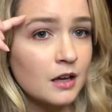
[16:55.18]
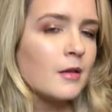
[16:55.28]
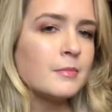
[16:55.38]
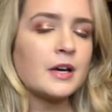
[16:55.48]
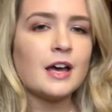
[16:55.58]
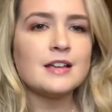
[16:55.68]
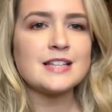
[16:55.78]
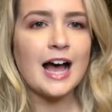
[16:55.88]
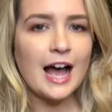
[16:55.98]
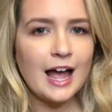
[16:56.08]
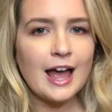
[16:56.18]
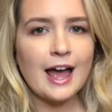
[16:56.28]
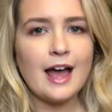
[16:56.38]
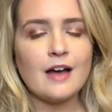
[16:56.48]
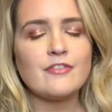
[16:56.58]
because I
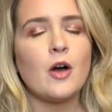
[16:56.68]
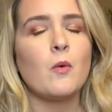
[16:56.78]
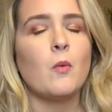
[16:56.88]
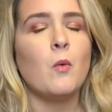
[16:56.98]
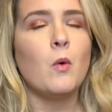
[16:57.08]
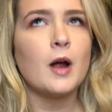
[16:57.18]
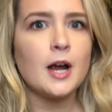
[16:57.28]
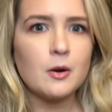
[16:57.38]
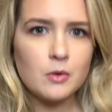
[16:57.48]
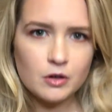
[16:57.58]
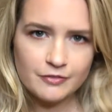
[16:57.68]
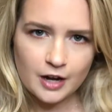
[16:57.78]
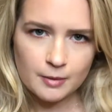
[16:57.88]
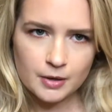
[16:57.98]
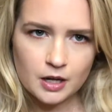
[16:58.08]
have werewolf
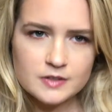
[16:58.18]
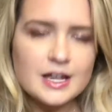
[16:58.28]
eyebrows.